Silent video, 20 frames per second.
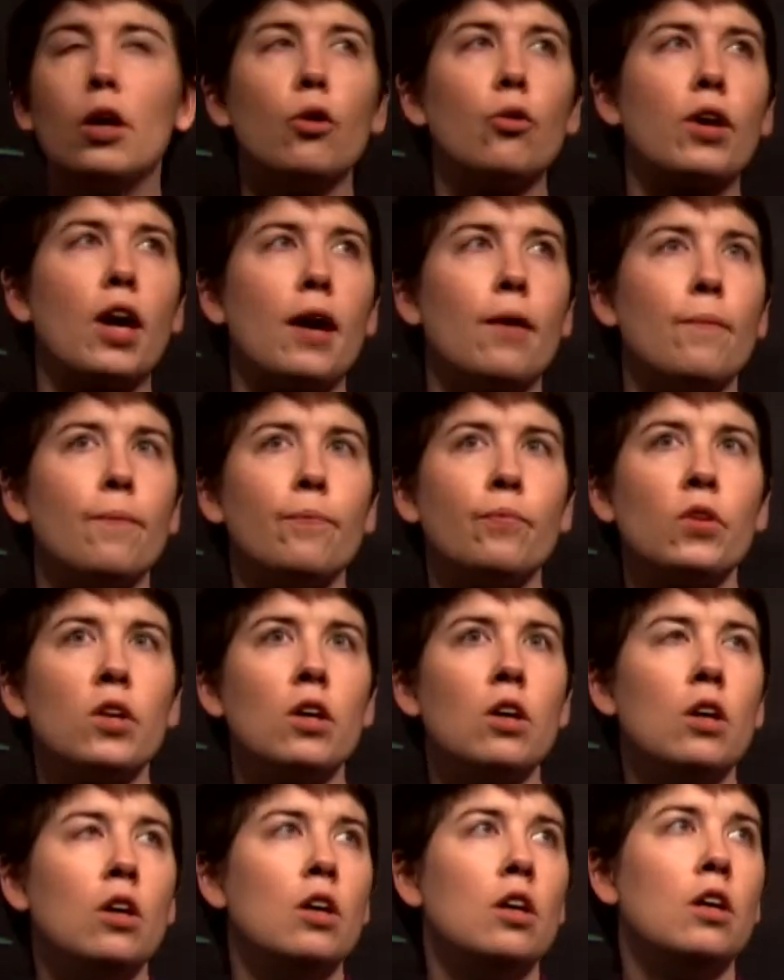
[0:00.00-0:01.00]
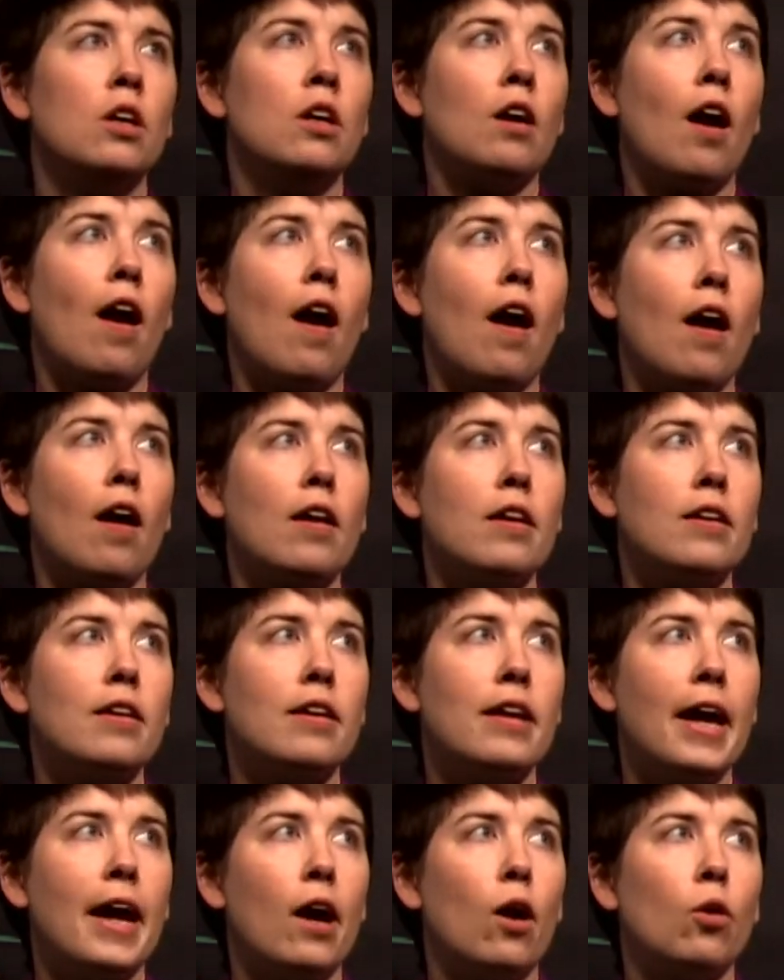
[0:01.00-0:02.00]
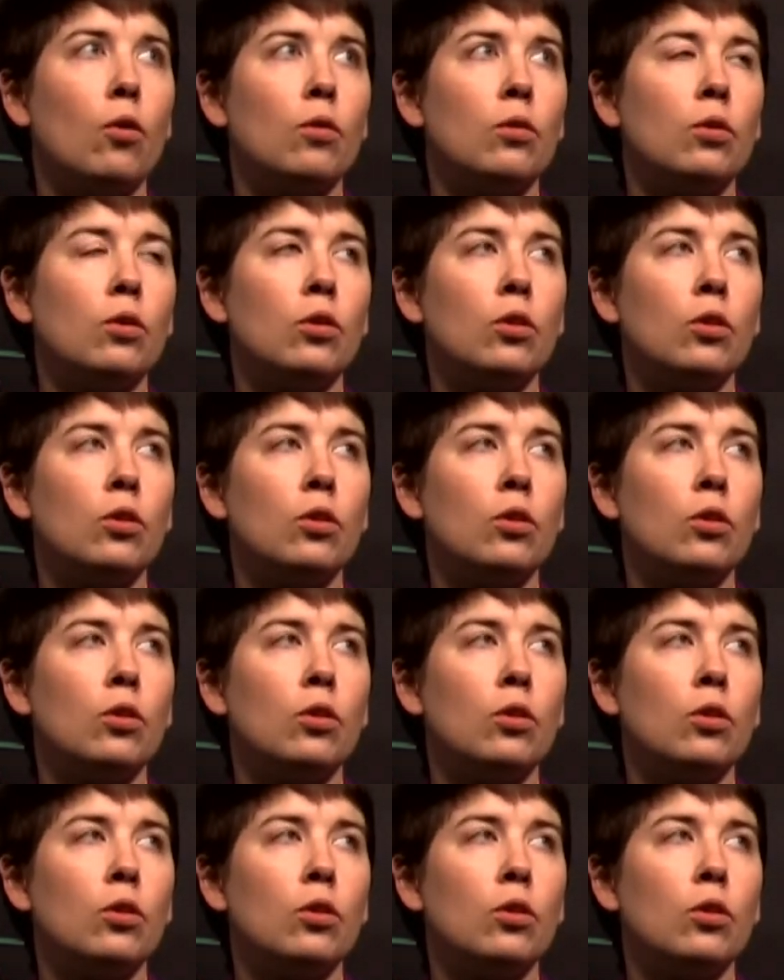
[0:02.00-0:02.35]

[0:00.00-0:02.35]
Okay, now,